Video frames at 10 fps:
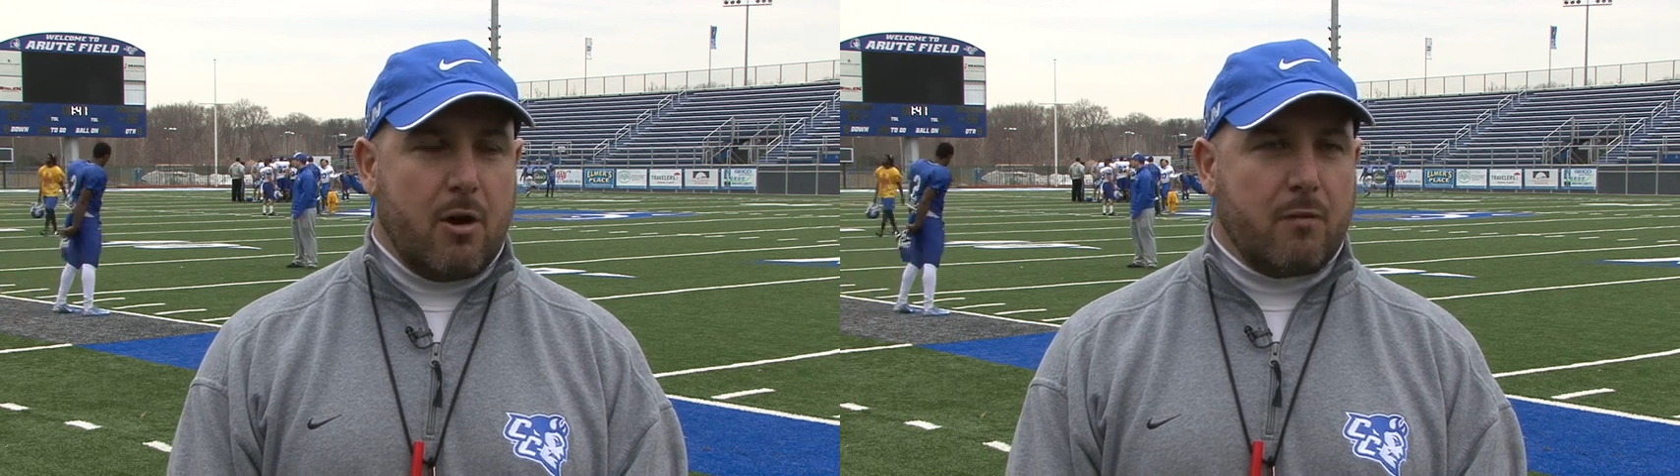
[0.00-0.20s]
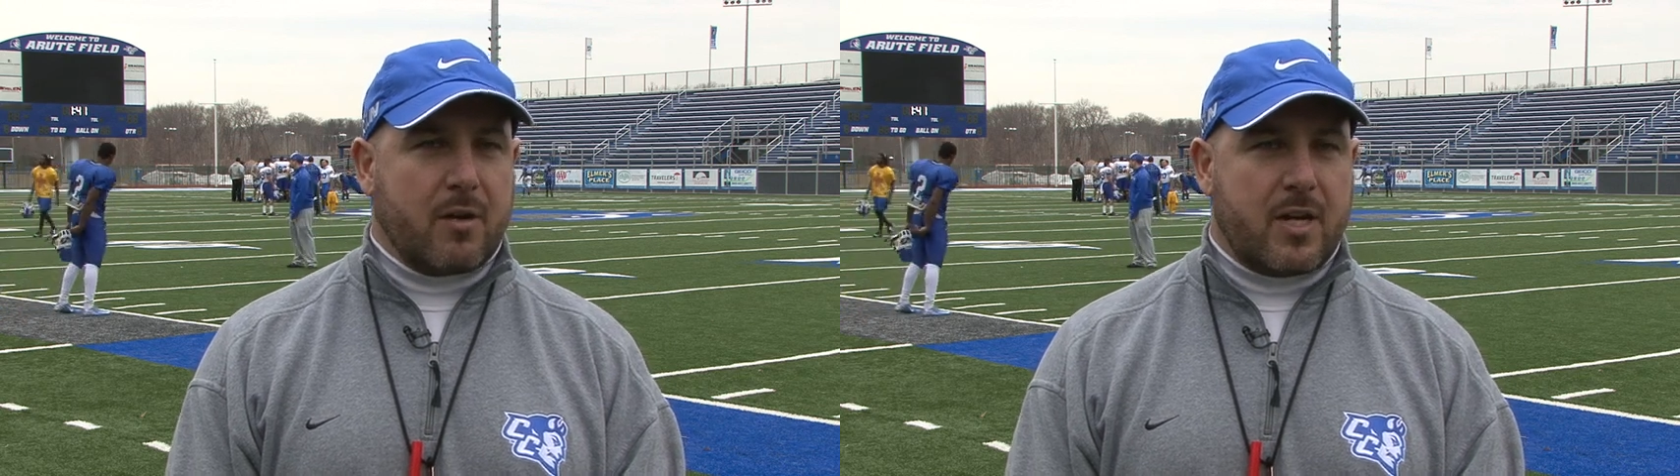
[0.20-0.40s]

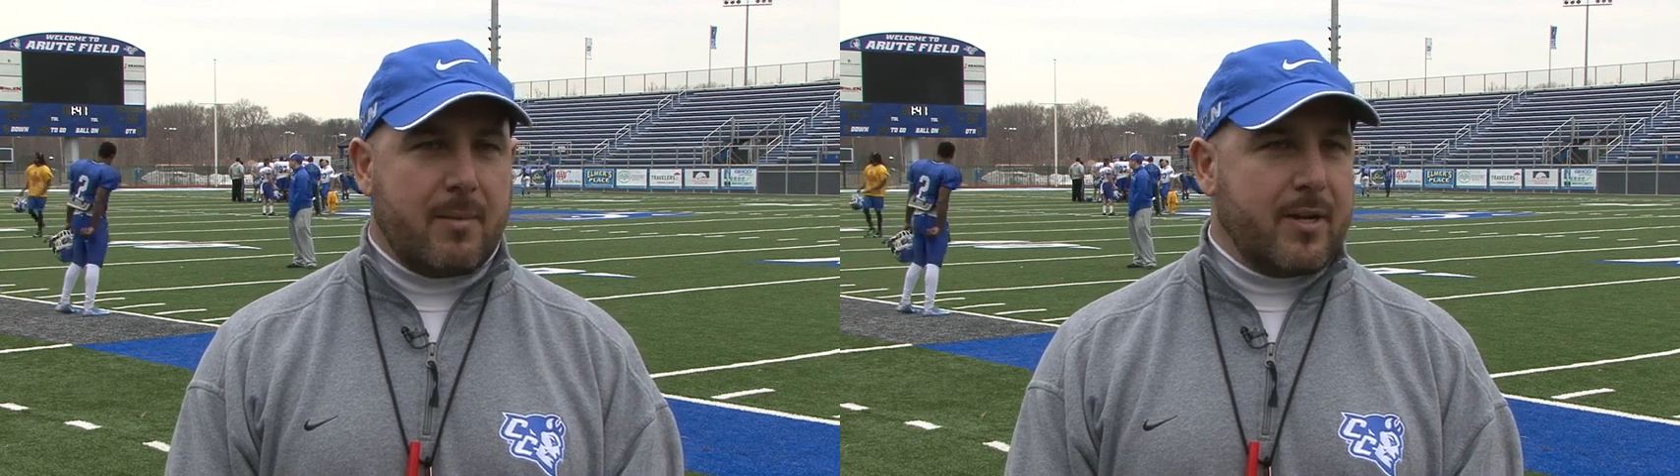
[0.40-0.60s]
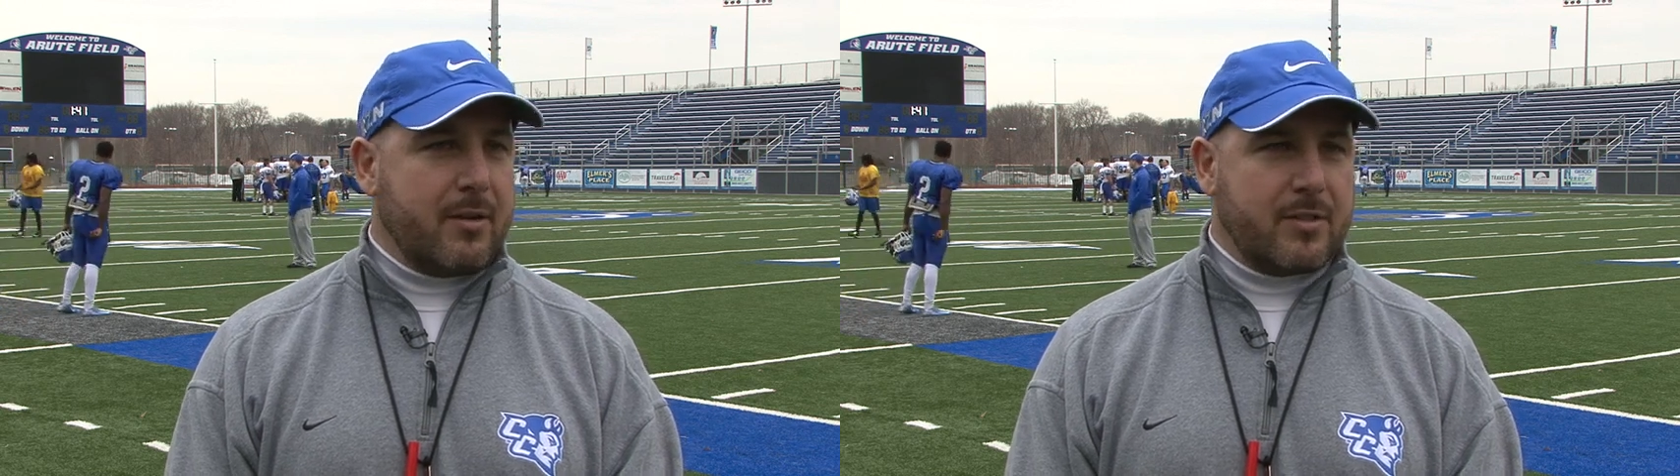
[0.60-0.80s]

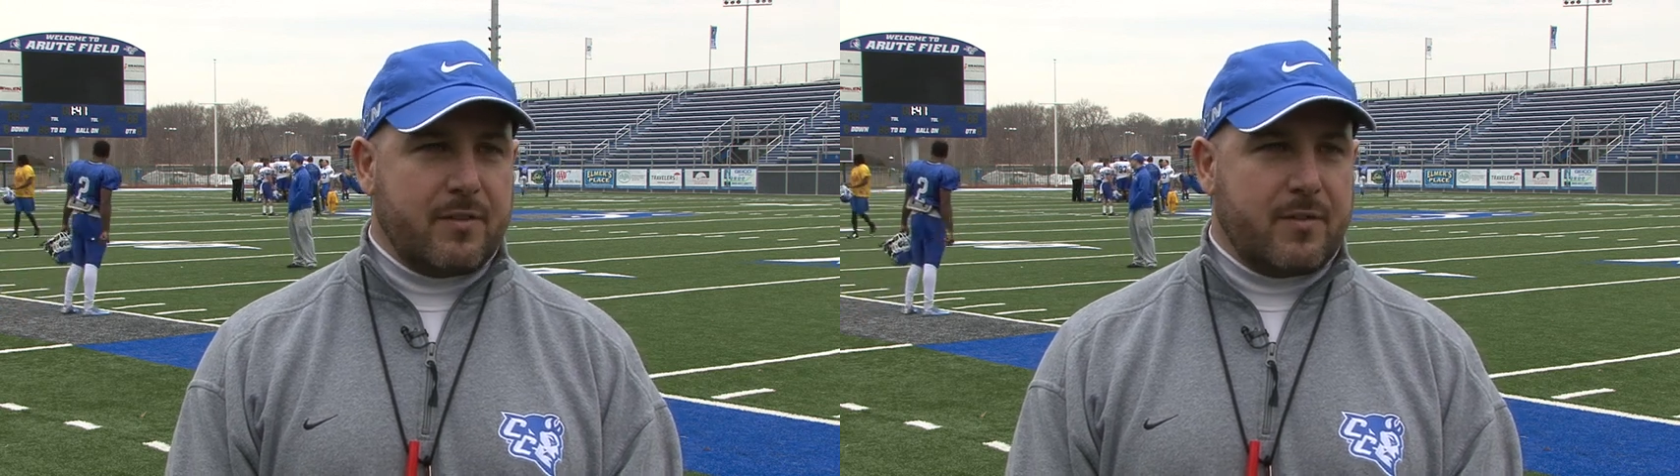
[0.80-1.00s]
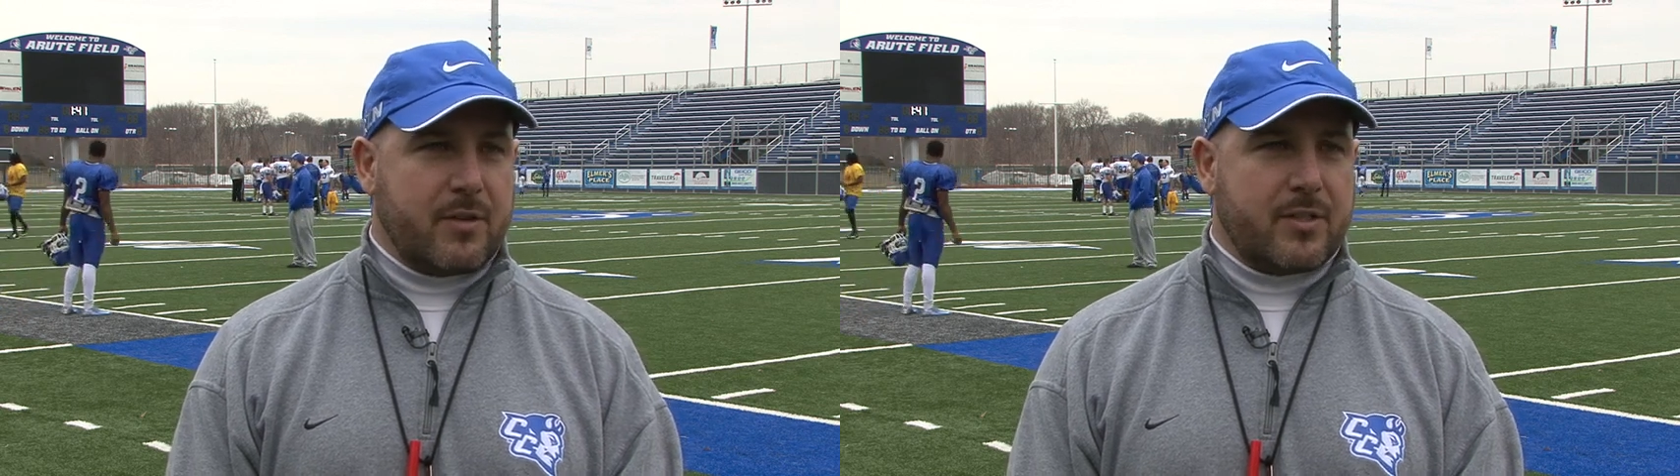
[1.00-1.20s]
overcoming those
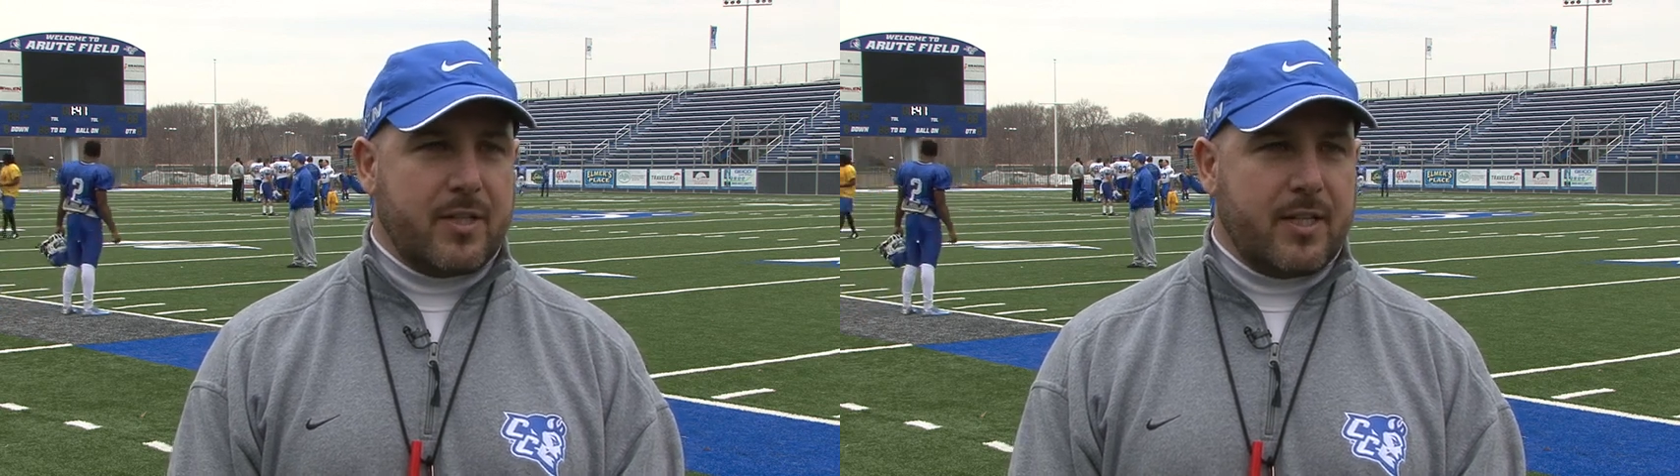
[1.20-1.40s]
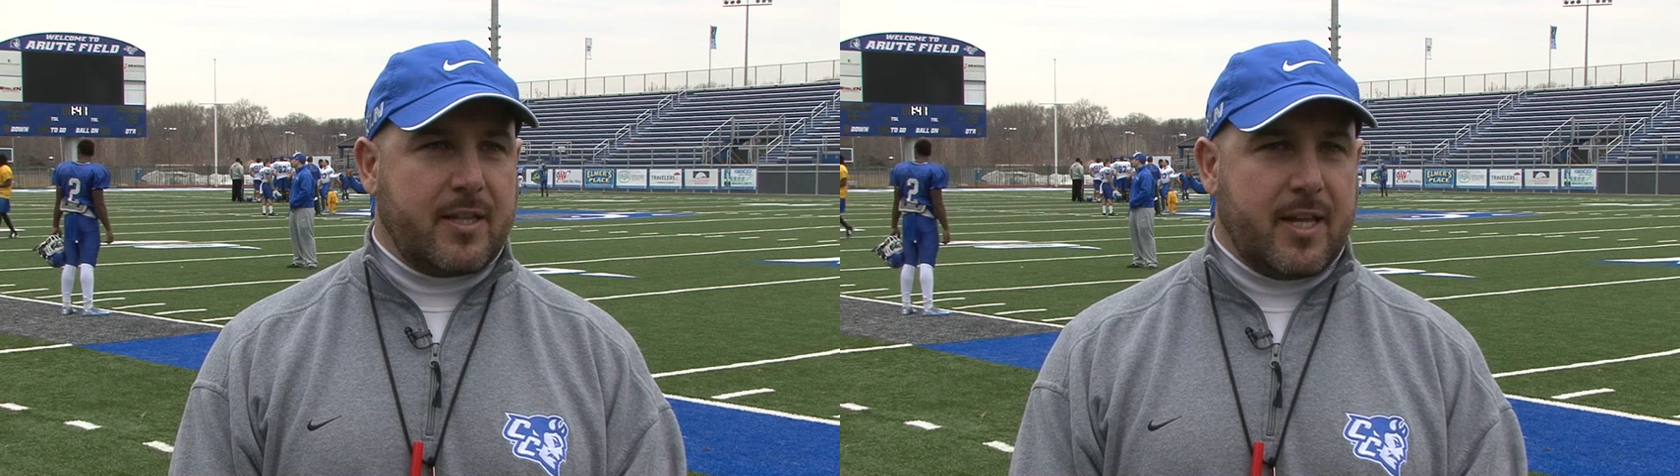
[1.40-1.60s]

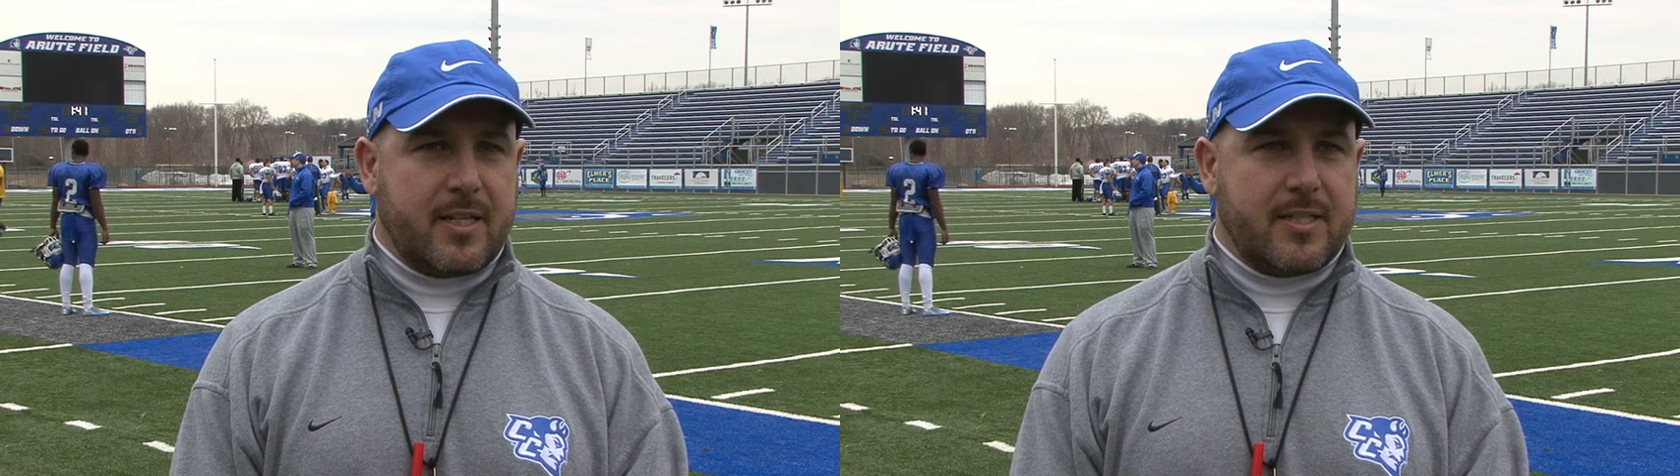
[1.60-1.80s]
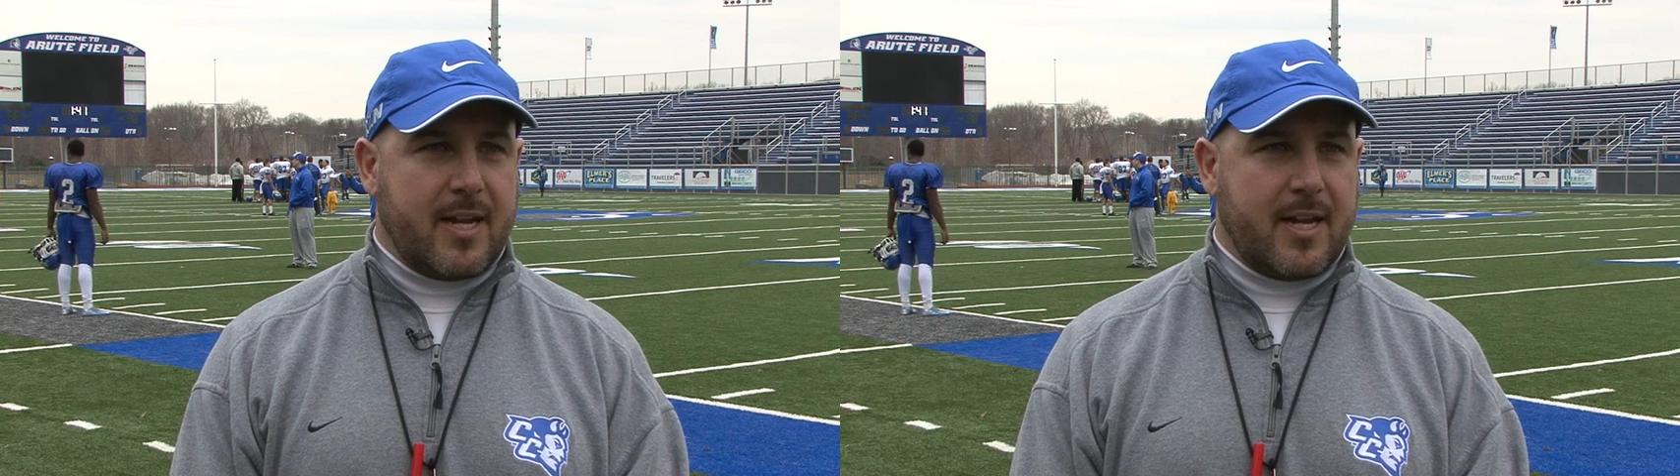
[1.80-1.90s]
adversity things